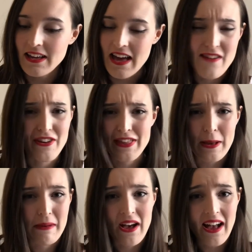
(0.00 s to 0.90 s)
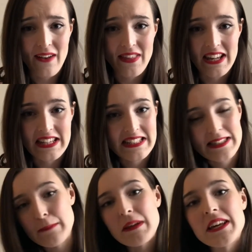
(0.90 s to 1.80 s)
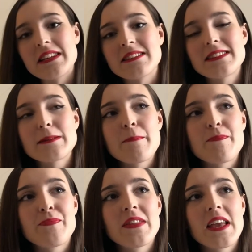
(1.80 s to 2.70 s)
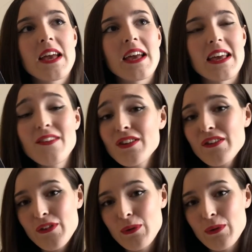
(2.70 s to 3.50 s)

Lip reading: everything about how they're like siblings, even if